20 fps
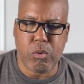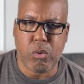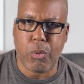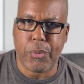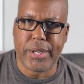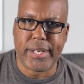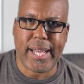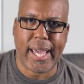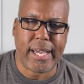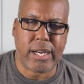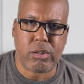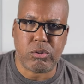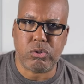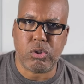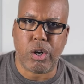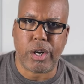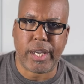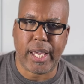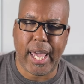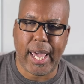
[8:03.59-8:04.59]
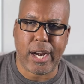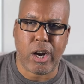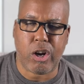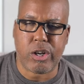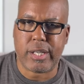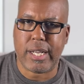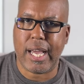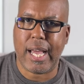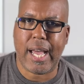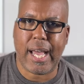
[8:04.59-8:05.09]
when we take a look at our
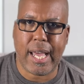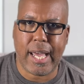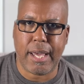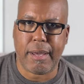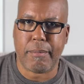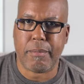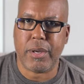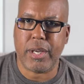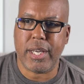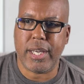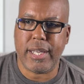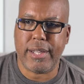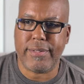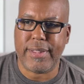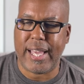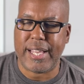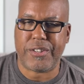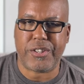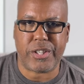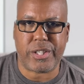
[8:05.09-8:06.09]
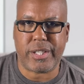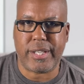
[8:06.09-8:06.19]
time, that